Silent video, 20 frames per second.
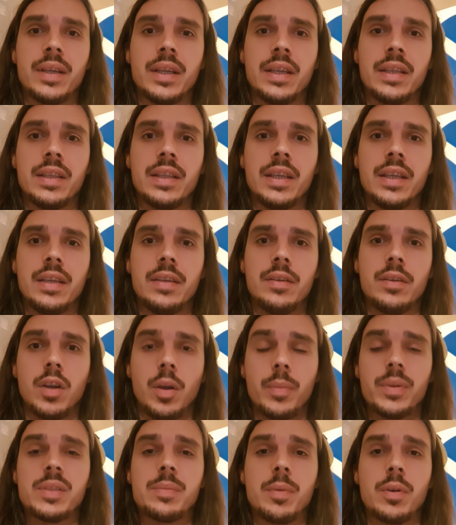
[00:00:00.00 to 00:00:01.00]
in the
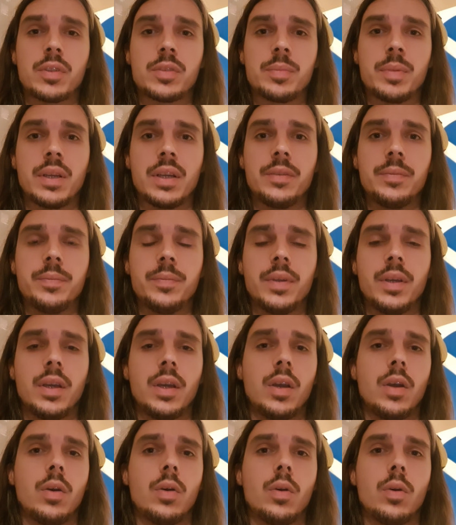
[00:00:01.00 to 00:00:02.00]
comments box below,
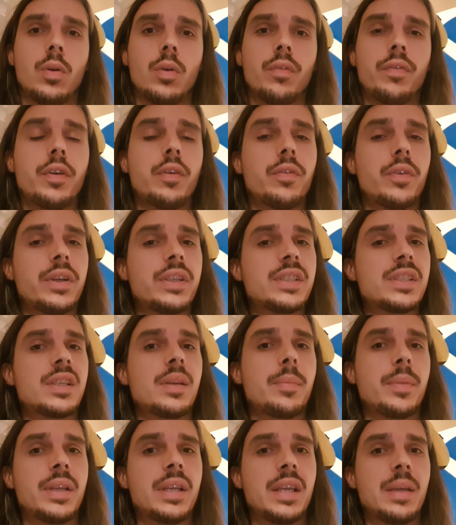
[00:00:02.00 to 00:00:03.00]
or feel free to send
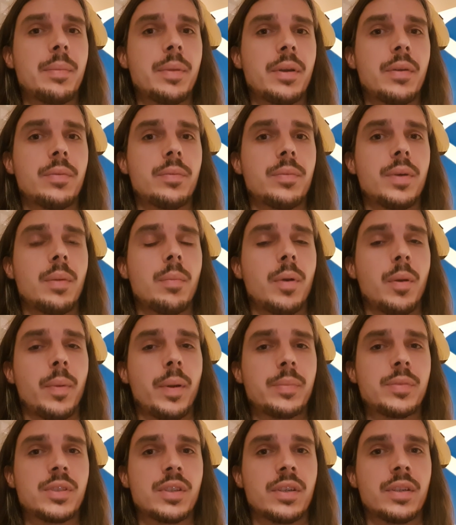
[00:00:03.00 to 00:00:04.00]
me an email on my
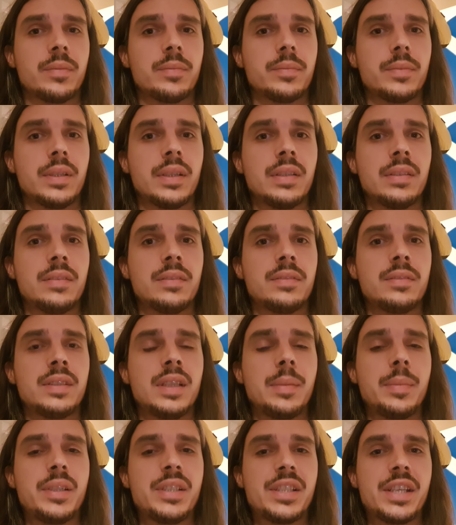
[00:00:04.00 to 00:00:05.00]
website at
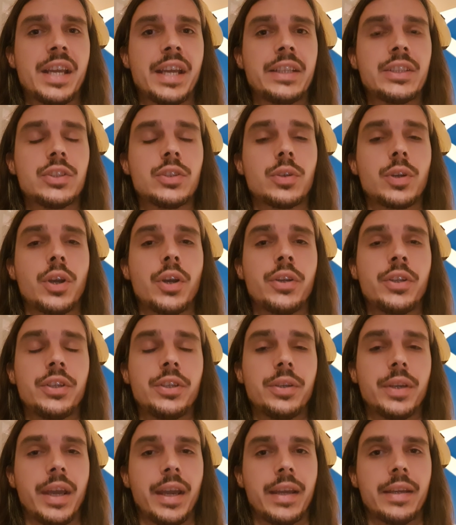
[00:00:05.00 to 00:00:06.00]

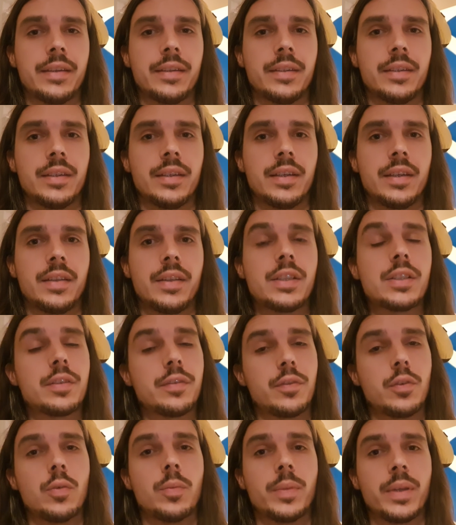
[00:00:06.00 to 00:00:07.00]
dbch.co.uk. There's a
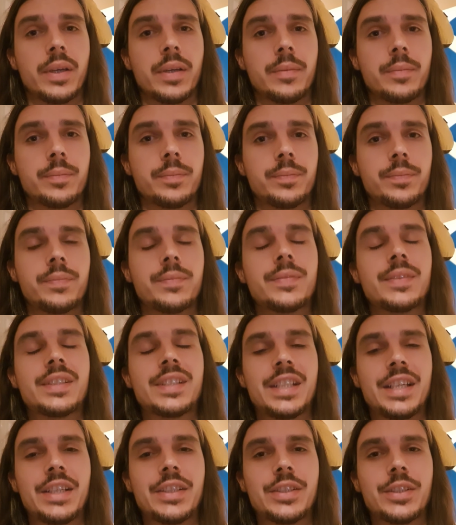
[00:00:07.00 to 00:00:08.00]
form there.
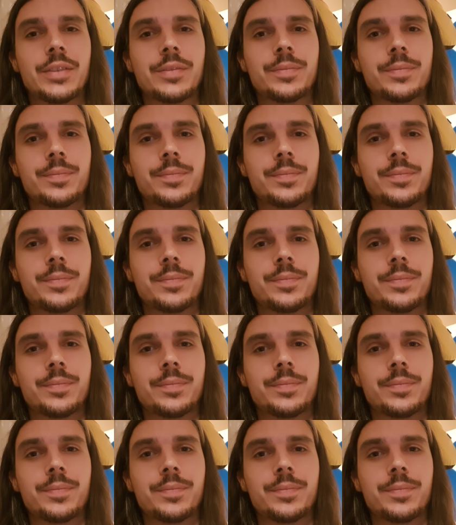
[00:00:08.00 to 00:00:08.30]
See you soon.